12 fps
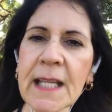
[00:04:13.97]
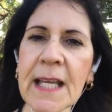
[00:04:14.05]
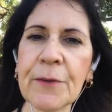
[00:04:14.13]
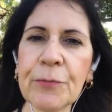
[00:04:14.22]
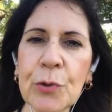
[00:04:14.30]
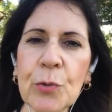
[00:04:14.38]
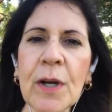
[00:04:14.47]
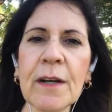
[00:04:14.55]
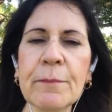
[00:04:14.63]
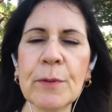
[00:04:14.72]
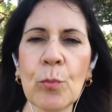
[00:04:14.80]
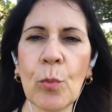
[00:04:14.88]
if you
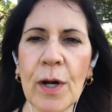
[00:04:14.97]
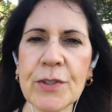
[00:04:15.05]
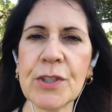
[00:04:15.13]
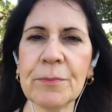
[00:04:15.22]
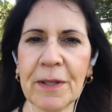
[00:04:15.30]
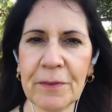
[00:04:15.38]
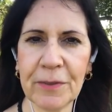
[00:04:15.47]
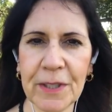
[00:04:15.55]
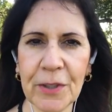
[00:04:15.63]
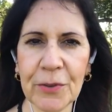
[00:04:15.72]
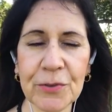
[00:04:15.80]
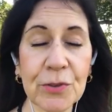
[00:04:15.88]
have been watching my
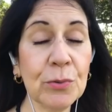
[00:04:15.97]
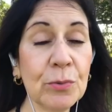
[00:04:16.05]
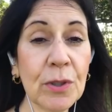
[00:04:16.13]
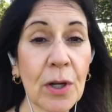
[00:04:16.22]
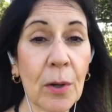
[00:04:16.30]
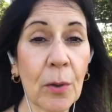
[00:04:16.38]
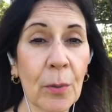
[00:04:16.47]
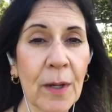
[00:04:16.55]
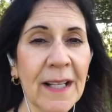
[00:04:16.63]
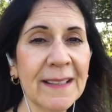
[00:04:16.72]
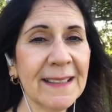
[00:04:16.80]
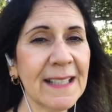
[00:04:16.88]
videos, you know
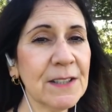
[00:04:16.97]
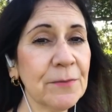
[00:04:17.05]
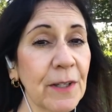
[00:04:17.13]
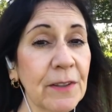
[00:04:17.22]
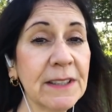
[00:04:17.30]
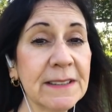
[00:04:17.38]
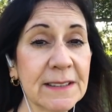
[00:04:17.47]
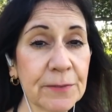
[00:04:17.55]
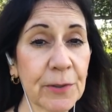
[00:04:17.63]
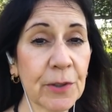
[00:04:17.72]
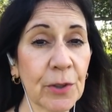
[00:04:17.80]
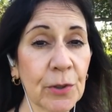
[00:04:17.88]
that it's very
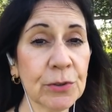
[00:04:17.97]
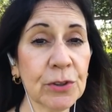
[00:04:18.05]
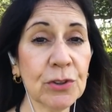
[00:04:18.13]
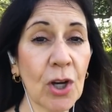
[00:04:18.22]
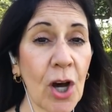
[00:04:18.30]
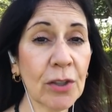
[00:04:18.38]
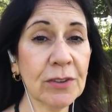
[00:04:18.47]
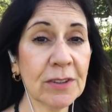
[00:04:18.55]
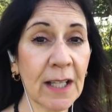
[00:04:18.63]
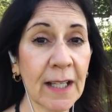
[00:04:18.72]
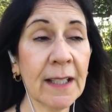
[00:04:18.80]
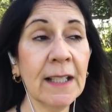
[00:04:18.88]
difficult to talk to
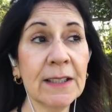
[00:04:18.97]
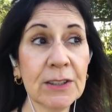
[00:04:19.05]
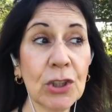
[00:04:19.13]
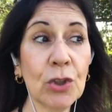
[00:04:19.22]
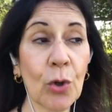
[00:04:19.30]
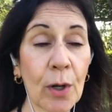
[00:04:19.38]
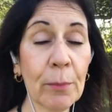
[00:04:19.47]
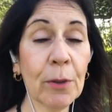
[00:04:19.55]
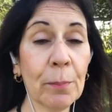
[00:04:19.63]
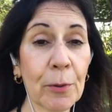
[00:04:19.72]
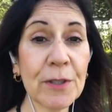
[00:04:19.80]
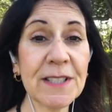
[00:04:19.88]
like the normal
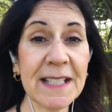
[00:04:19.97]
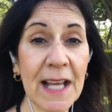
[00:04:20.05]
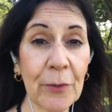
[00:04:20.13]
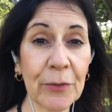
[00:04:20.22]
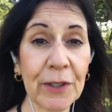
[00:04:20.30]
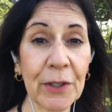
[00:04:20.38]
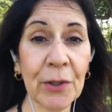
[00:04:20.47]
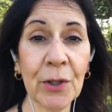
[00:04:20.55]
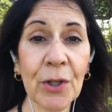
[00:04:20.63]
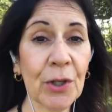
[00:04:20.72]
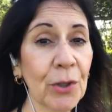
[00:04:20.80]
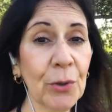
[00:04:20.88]
person out there
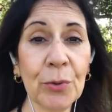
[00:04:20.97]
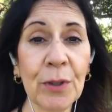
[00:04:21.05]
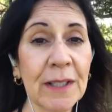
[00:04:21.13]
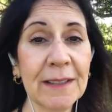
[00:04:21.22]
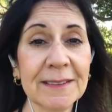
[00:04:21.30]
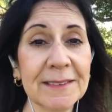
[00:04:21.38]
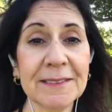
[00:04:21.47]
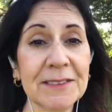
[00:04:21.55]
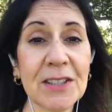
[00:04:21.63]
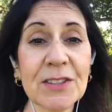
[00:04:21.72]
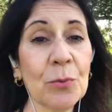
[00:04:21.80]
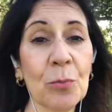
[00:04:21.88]
who
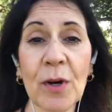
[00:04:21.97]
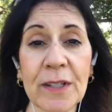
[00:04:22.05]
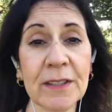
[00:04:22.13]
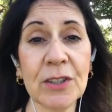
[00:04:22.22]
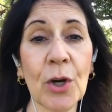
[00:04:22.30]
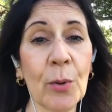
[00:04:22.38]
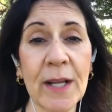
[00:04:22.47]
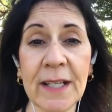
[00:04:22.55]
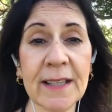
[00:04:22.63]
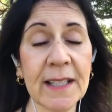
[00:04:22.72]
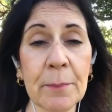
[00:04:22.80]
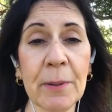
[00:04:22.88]
doesn't want to know
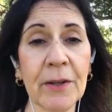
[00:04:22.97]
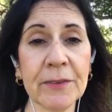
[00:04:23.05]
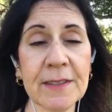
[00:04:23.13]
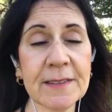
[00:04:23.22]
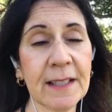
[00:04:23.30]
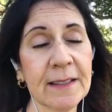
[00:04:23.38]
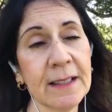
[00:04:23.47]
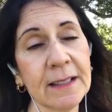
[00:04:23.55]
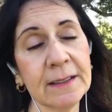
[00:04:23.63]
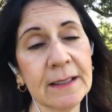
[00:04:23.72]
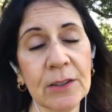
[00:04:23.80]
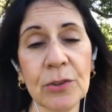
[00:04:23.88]
anything about this. They think
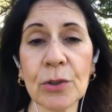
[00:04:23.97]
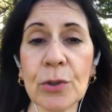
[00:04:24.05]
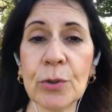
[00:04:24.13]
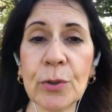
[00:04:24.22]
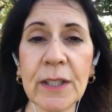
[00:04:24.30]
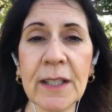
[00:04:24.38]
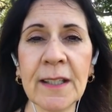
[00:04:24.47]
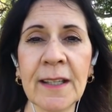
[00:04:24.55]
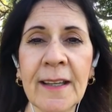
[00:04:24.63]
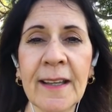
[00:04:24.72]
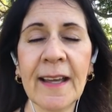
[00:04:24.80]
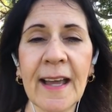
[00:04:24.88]
that you're kooky
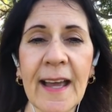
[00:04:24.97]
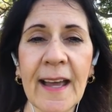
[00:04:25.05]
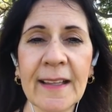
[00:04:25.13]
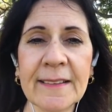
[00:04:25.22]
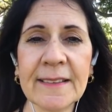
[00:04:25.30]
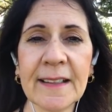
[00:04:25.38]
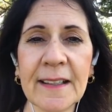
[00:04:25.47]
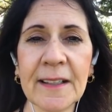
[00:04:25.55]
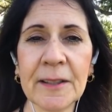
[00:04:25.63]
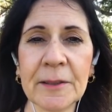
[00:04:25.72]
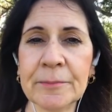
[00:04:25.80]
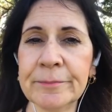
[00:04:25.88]
and
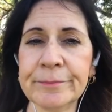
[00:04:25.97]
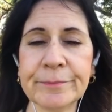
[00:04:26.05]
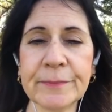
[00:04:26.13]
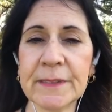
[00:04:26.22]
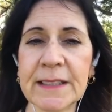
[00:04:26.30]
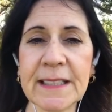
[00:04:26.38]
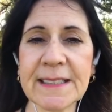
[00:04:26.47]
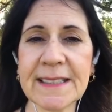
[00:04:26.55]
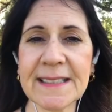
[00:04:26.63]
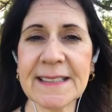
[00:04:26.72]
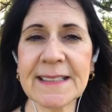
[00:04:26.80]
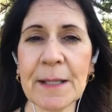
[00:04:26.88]
um, this
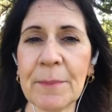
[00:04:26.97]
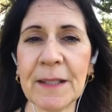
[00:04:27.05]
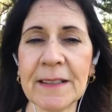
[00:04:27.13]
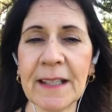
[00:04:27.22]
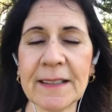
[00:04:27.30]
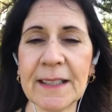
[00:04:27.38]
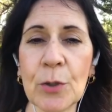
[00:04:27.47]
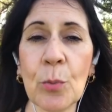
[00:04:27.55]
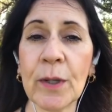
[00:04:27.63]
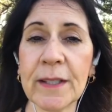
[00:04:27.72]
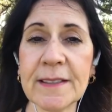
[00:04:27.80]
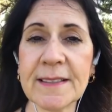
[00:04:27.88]
is something that they don't
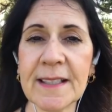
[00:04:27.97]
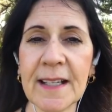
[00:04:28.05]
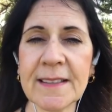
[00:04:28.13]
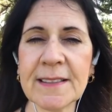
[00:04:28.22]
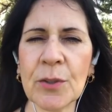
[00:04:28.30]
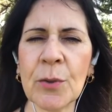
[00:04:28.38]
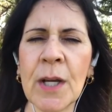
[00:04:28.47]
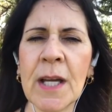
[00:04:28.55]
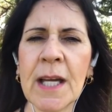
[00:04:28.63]
want to discuss. So